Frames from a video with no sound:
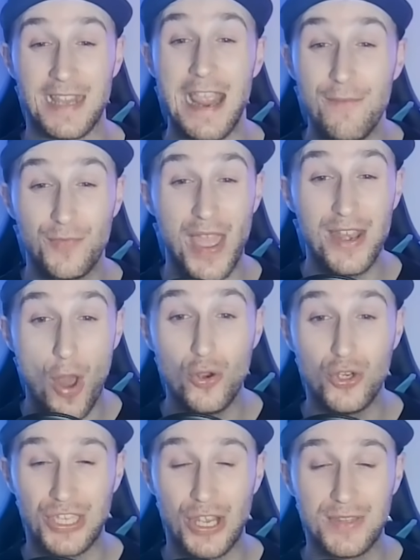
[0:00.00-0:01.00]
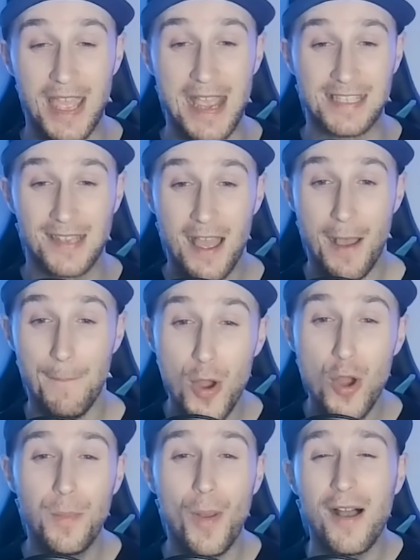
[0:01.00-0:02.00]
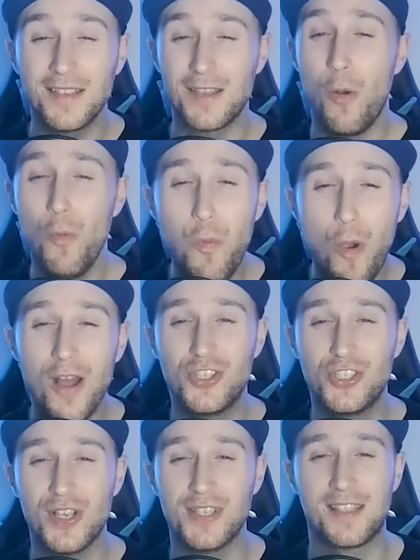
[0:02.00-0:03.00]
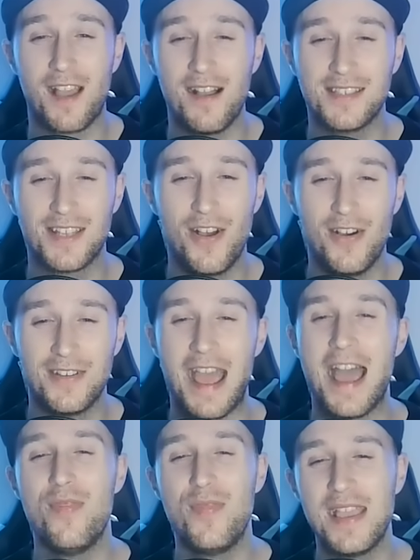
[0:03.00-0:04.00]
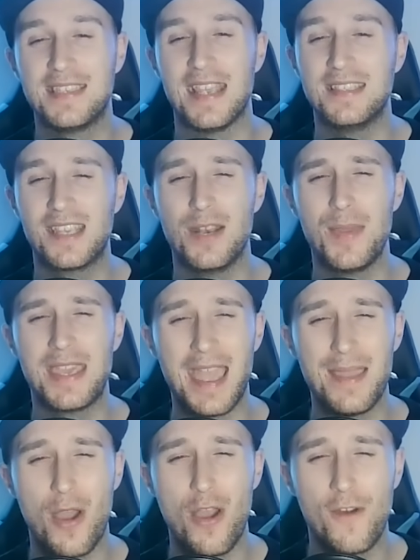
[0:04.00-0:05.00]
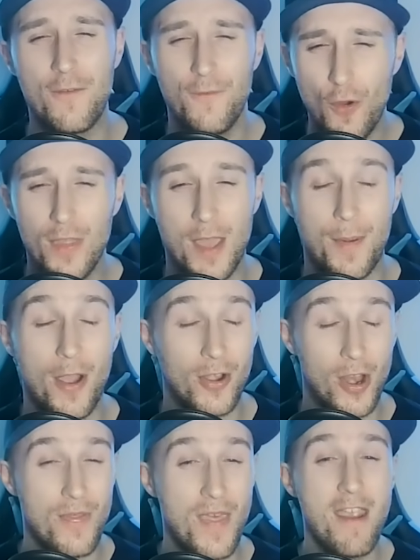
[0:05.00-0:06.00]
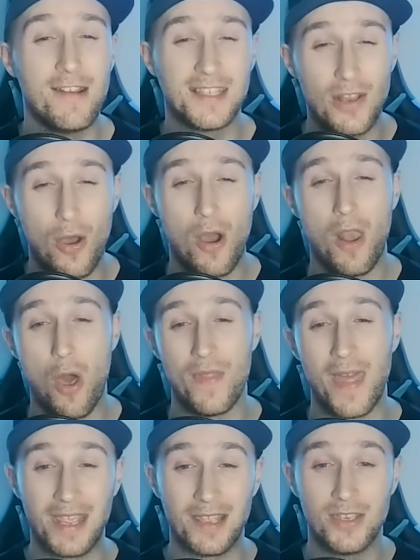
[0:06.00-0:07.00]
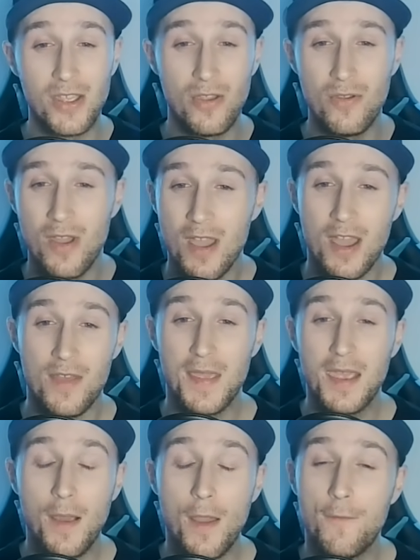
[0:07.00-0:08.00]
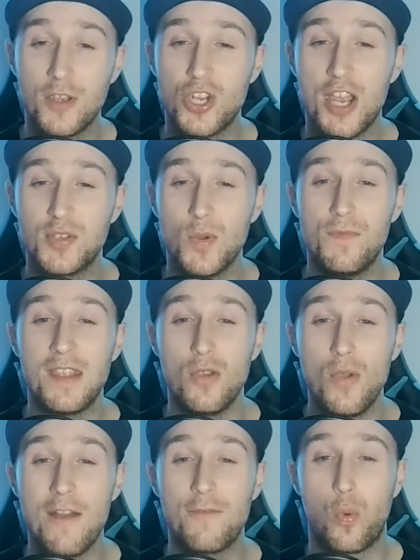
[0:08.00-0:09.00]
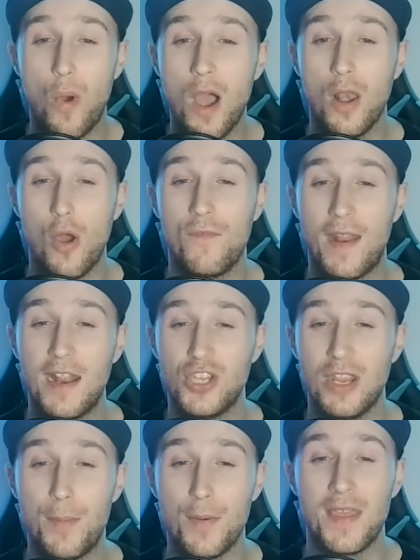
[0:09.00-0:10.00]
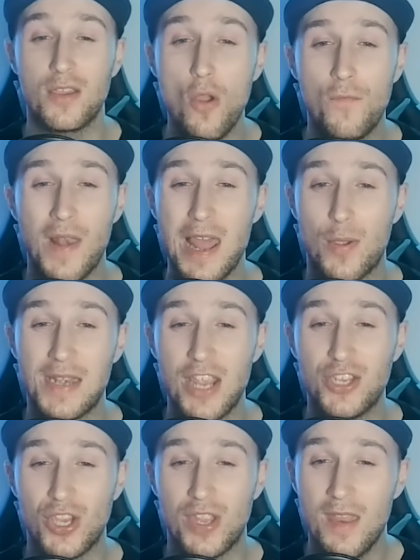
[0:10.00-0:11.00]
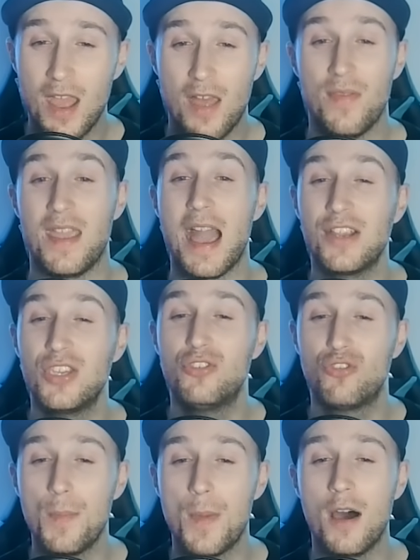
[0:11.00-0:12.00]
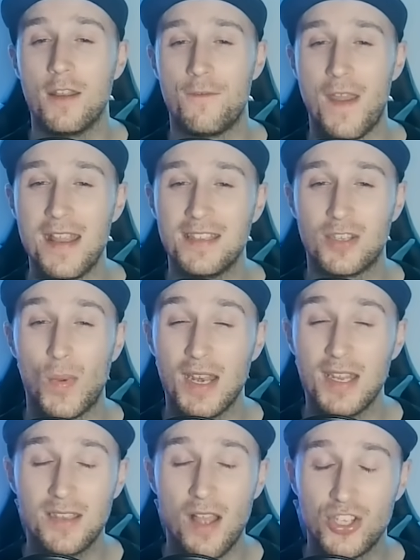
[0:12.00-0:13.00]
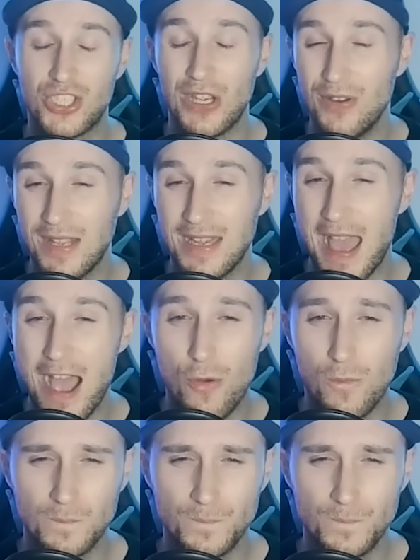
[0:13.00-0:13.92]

If they no shield this, Moonblast one shots the Guzzlord, and this is going to be game over for the opponent. There is not a lot they can do. They're going to go for a charge move. They do have quite a lot of energy, but they go for Liquidation. They actually drop our defense, so we're going to start shielding now.